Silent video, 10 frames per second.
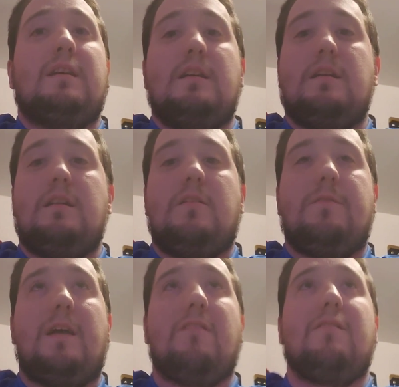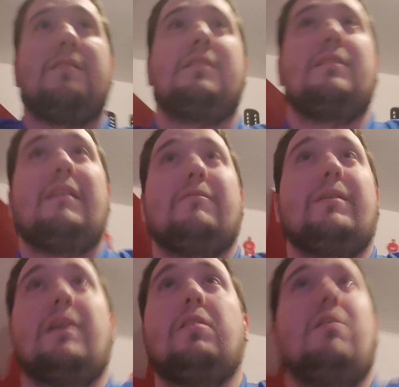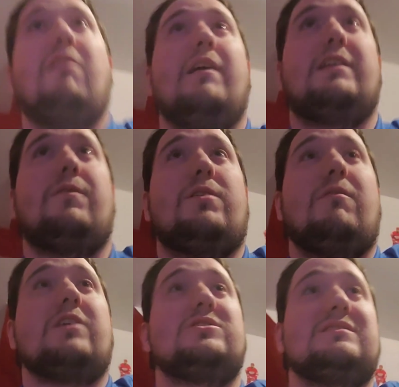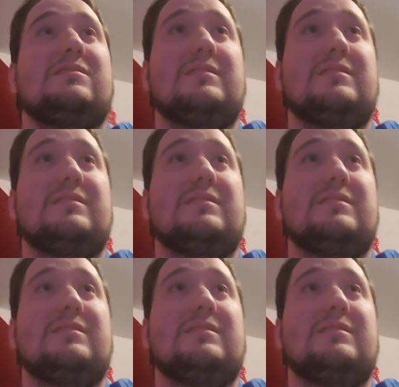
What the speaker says: You know, very, like, we can go a lot of different directions.